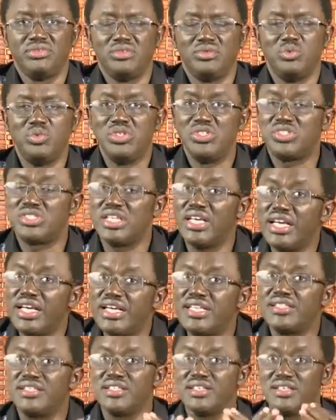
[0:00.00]
We say
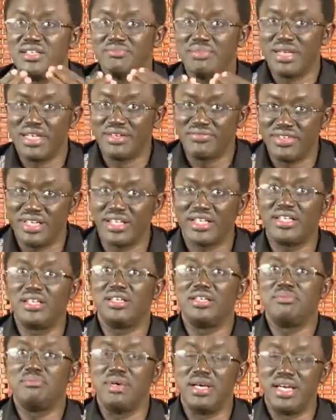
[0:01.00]
it in my
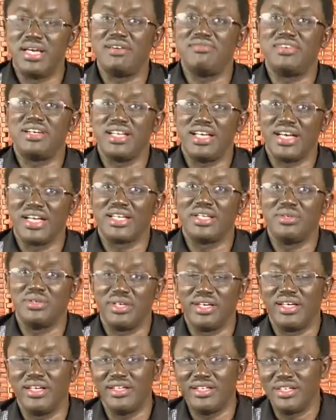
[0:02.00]

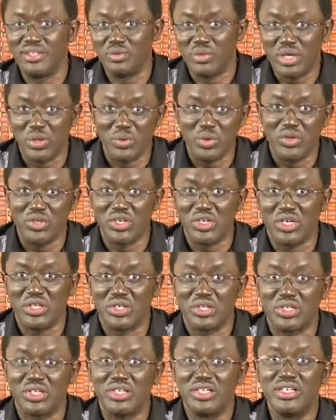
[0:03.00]
vernacular, in one way or the
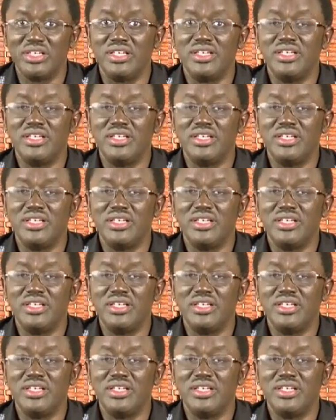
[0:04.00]
other.